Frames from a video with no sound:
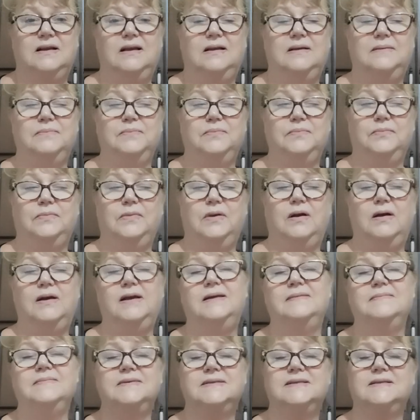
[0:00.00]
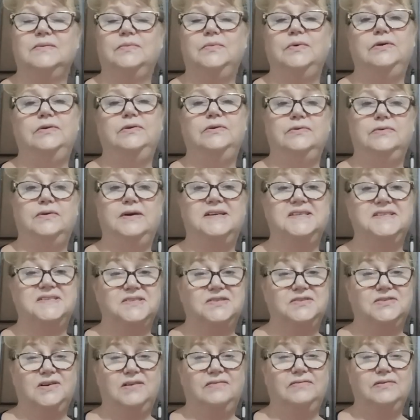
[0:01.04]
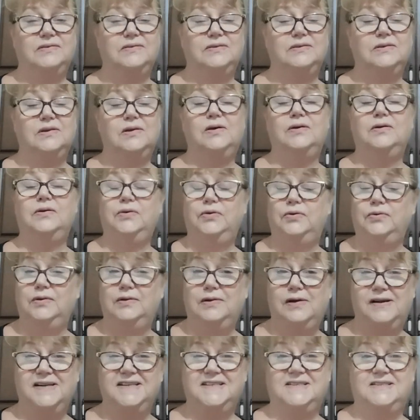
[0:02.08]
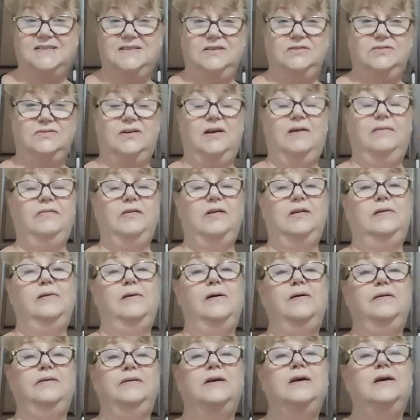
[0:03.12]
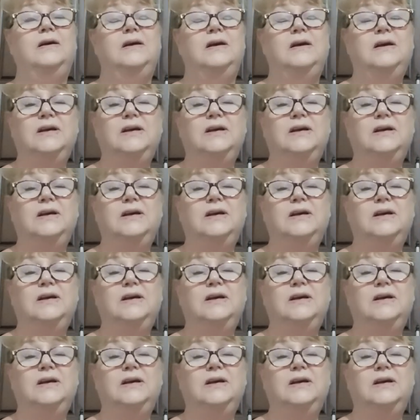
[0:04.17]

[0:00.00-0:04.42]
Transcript: I am someone who has traveled a lot, who likes to travel a lot